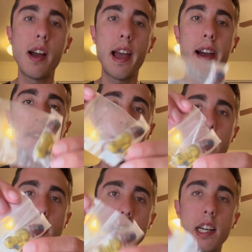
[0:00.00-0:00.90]
have
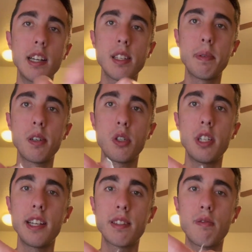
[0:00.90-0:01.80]
the spare
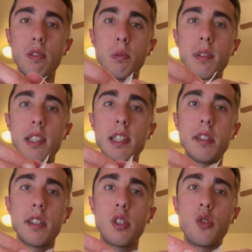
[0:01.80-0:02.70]
chest for when he's
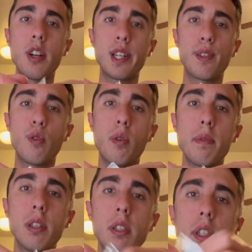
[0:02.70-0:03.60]
in his
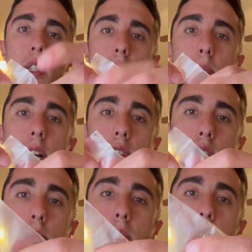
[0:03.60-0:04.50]
transformed
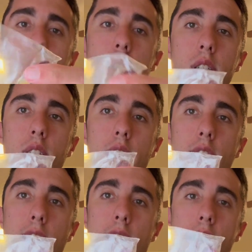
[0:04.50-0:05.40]
Boxer mode,
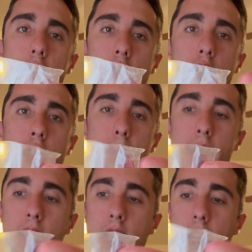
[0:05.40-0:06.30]
and he also sent
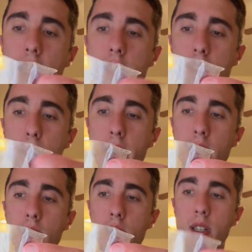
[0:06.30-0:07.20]
me a
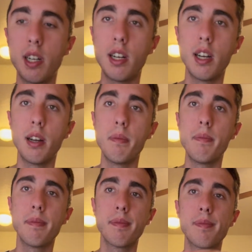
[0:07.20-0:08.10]
spare
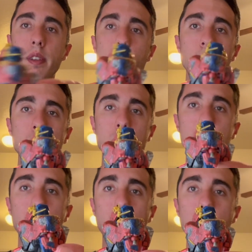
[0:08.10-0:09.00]
thruster
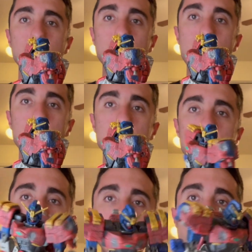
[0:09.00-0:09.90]
part that was
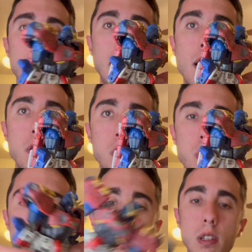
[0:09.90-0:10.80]
missing on the other
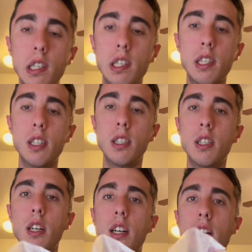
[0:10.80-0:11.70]
shoulder.
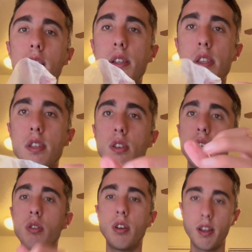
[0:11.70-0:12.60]

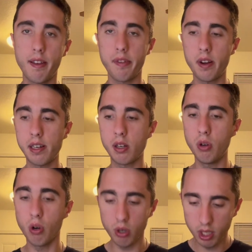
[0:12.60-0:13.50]
So very
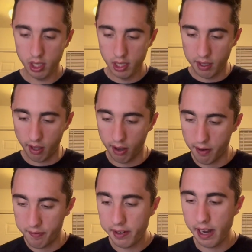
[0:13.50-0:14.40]
cool.
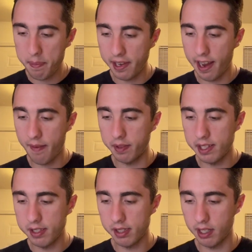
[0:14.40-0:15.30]
Very happy to have these.